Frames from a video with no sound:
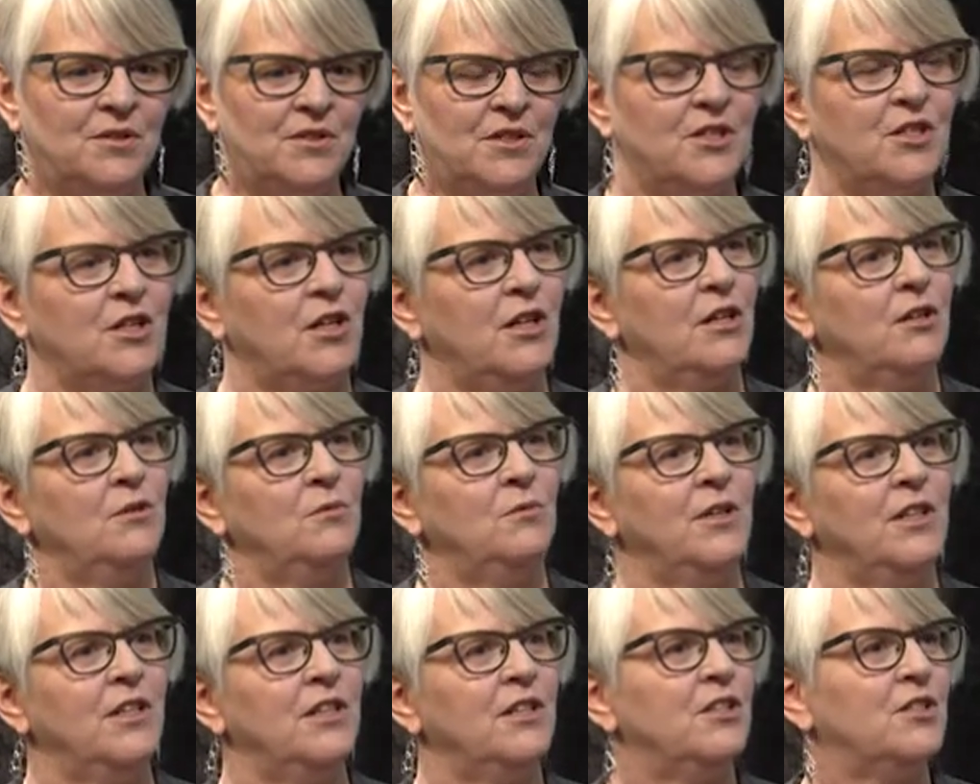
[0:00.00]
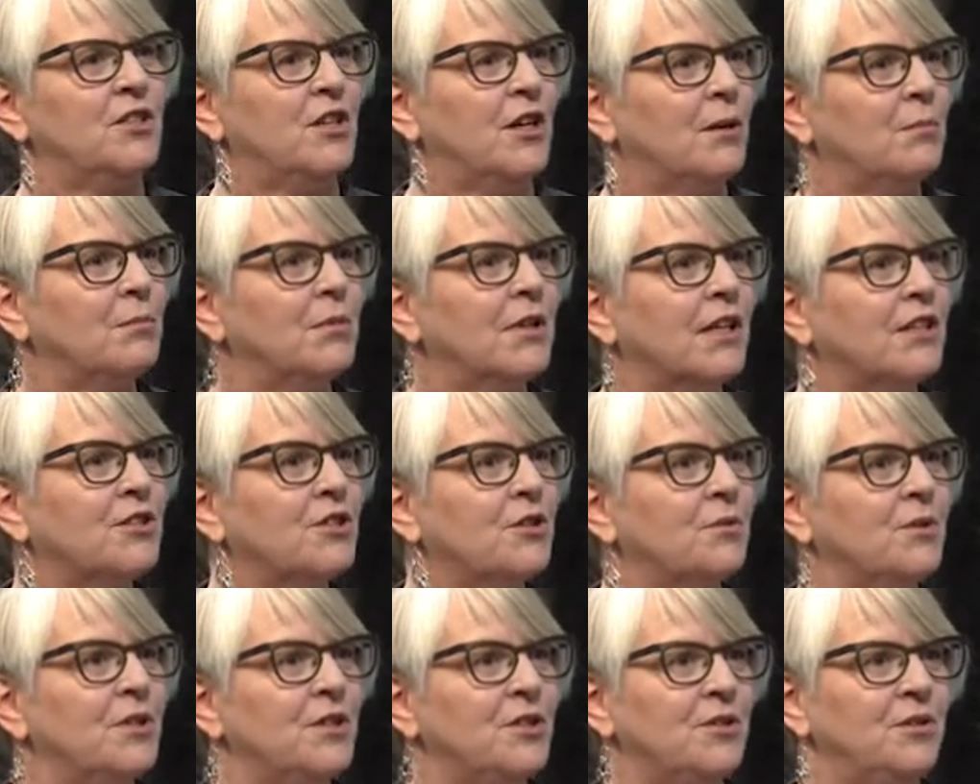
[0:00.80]
the top, one of the top
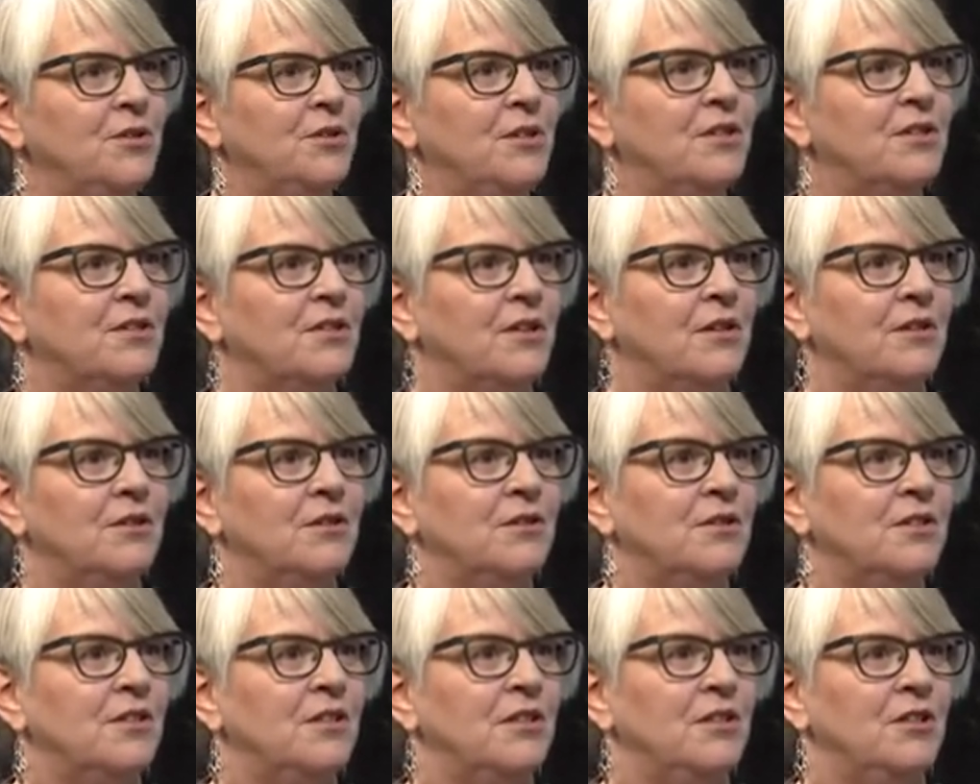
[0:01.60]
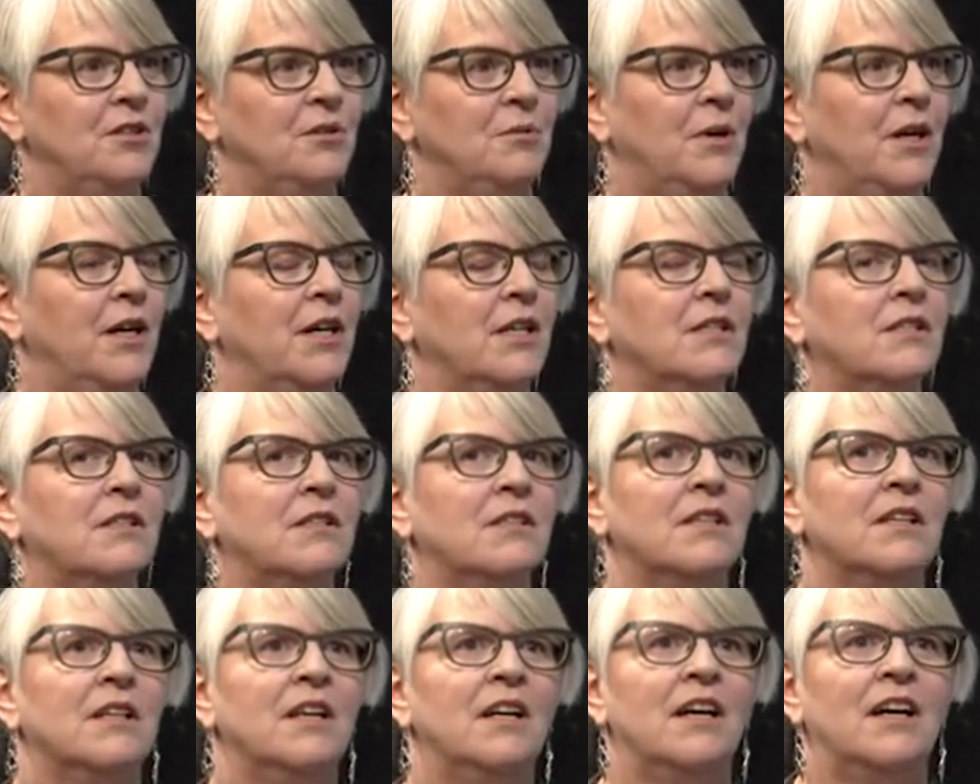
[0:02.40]
luxury shoe designers in the
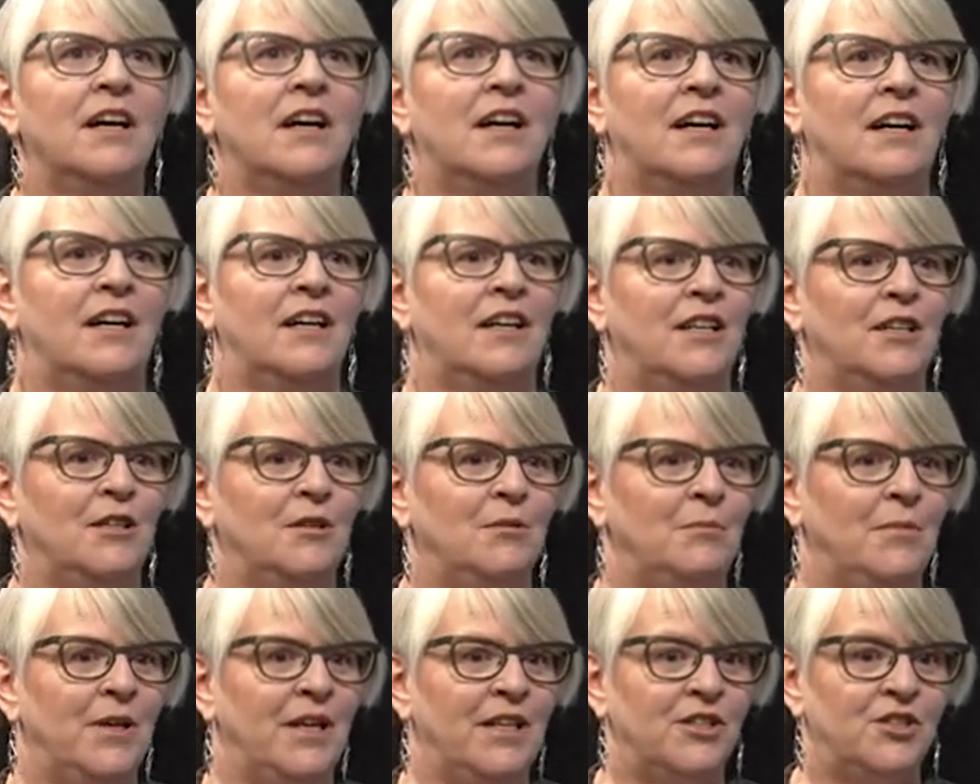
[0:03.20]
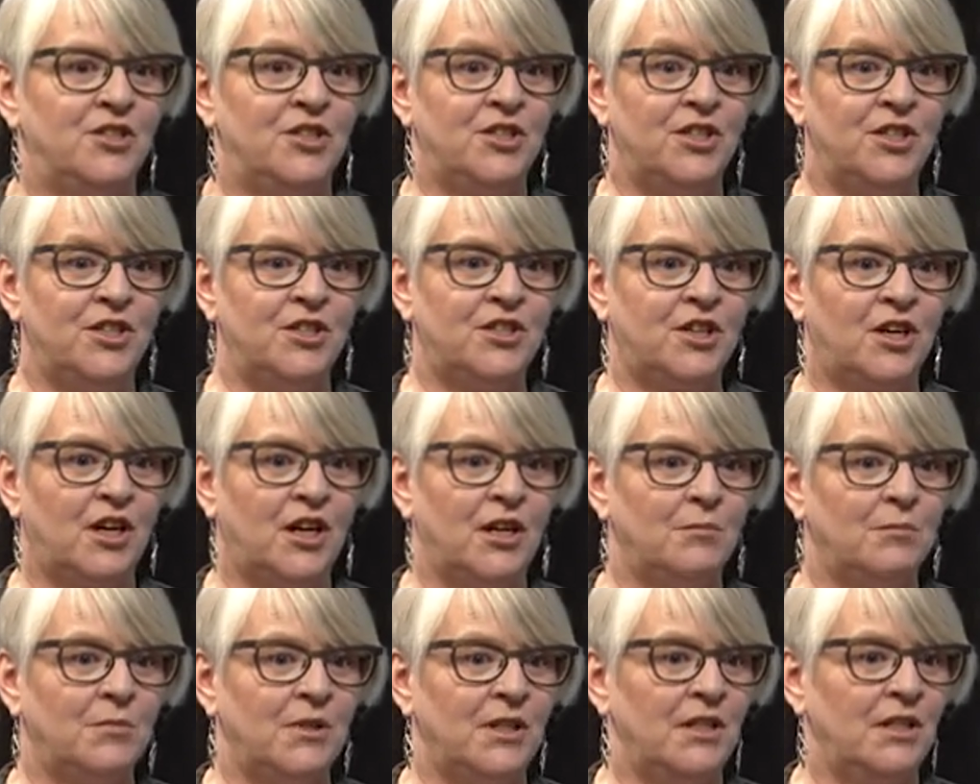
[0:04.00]
U.S., um, and she
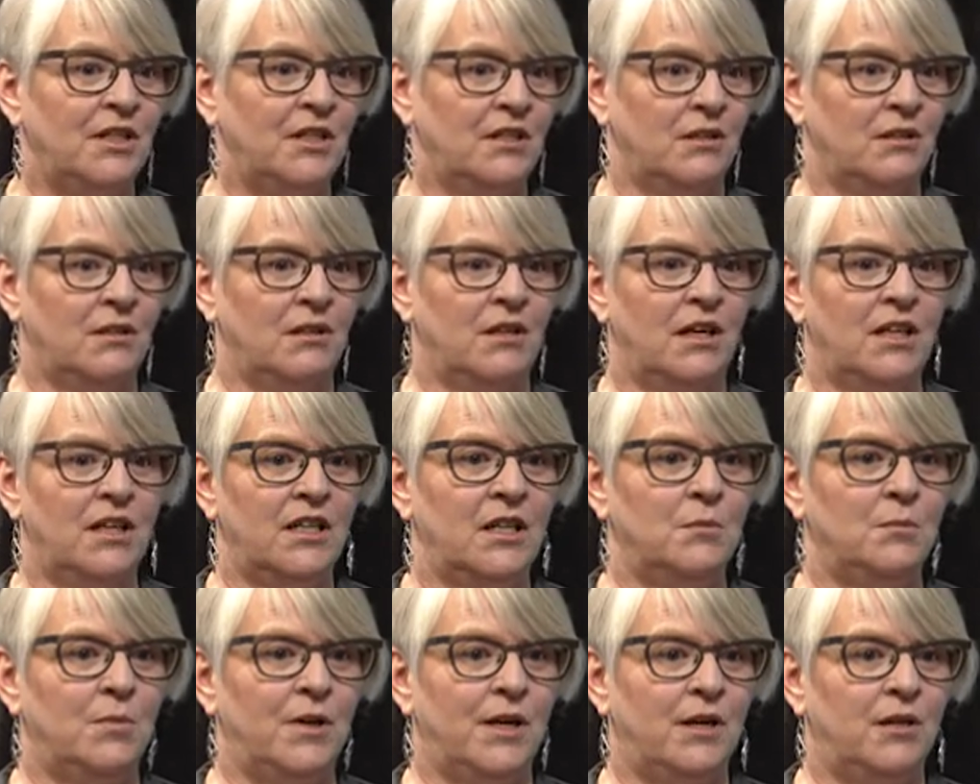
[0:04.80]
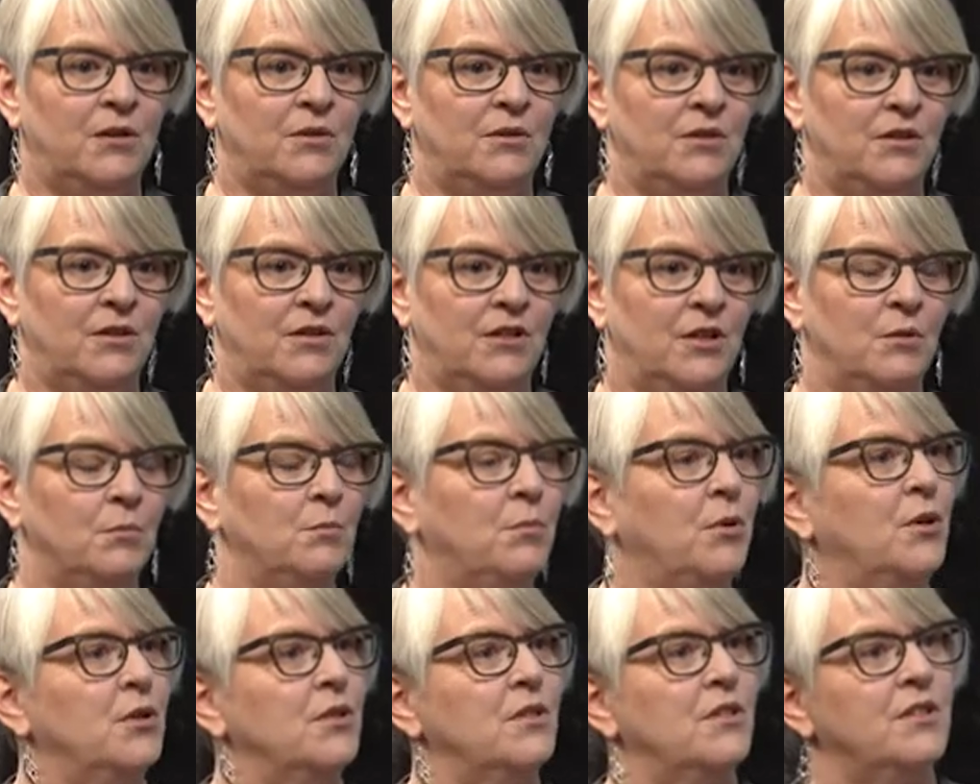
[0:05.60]
taught me a lot about the
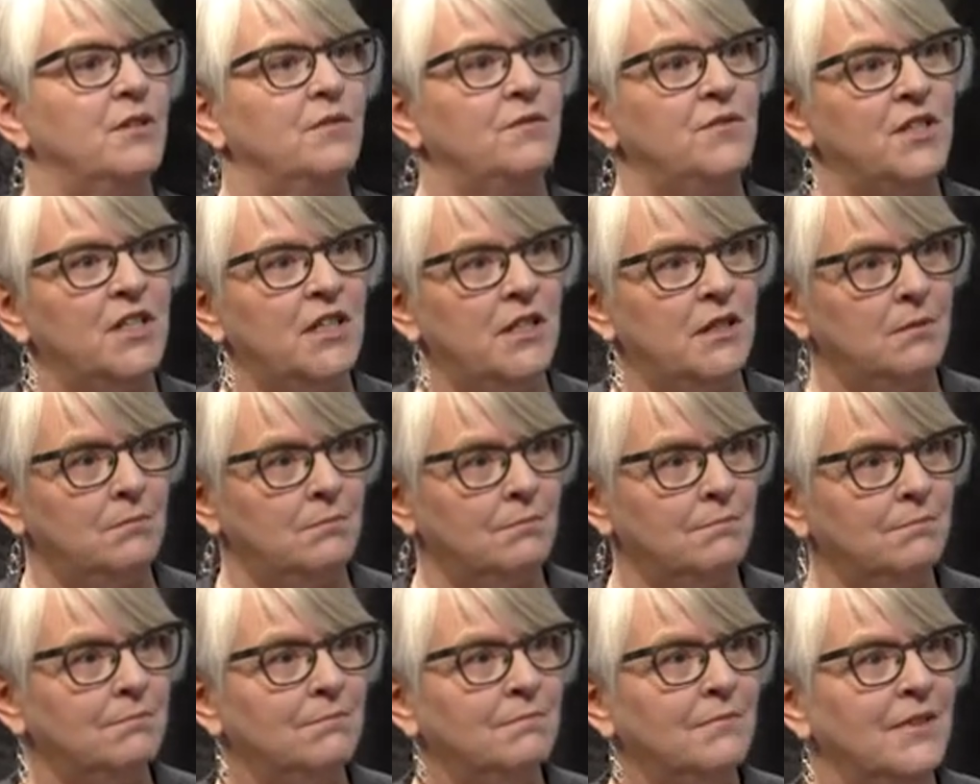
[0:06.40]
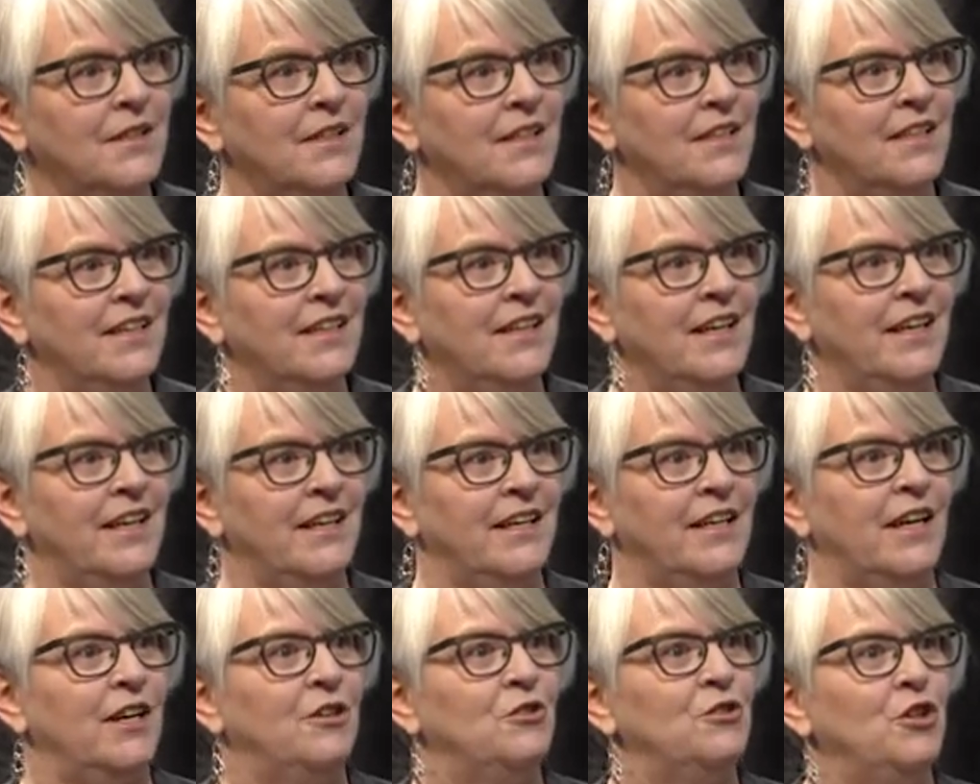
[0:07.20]
importance of team
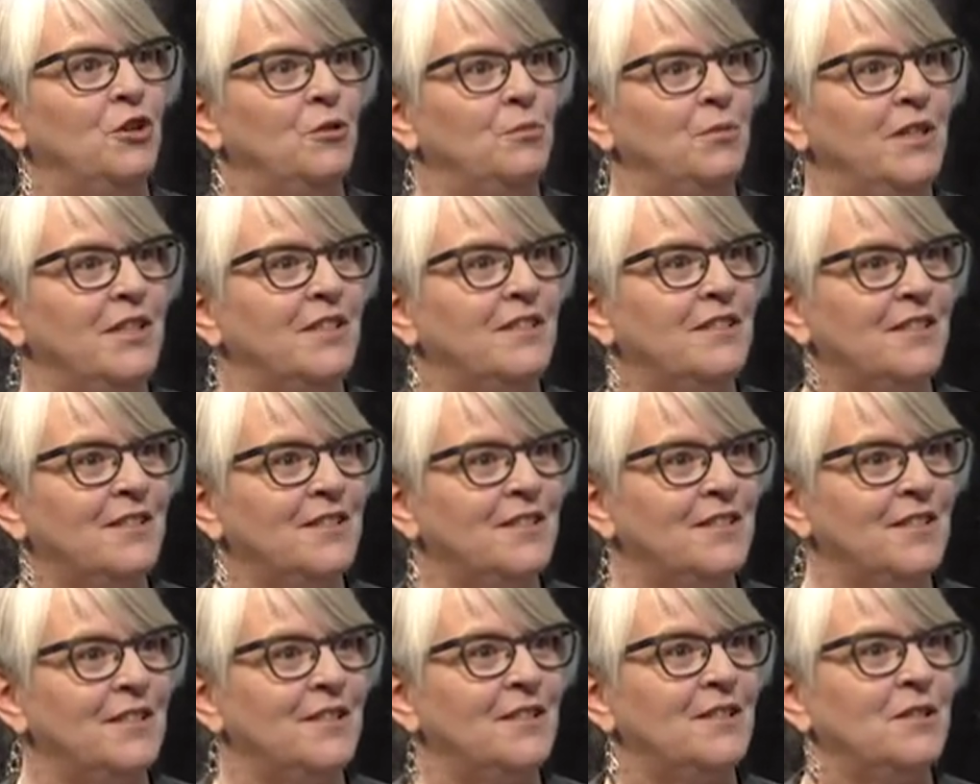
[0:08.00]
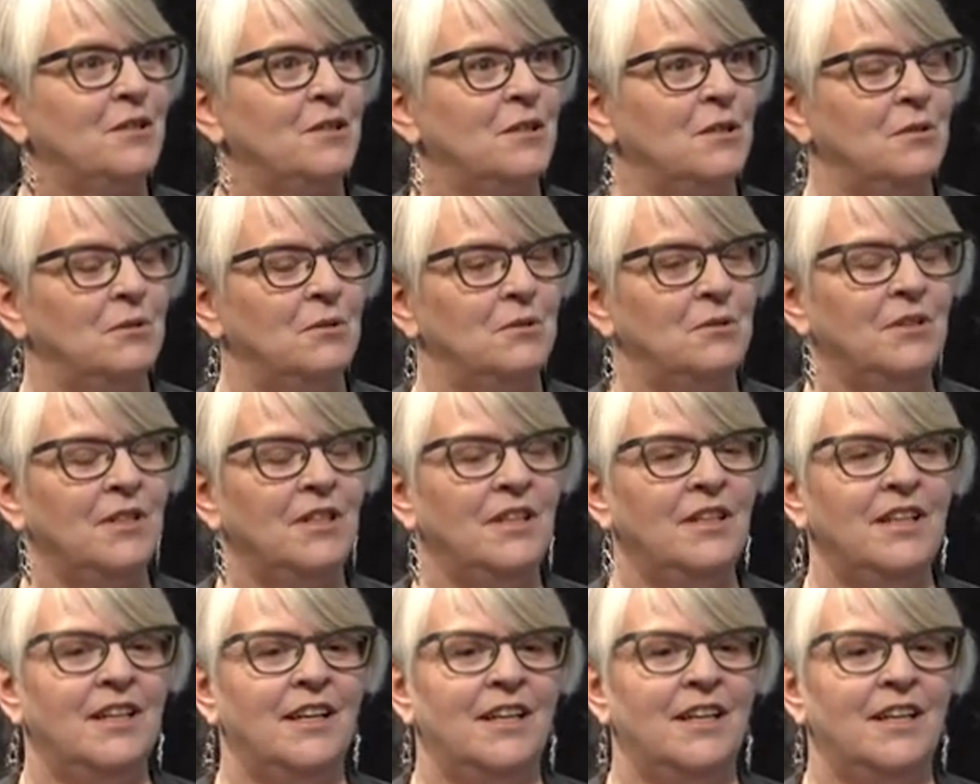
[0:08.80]
and How Nobody Succeeds Alone.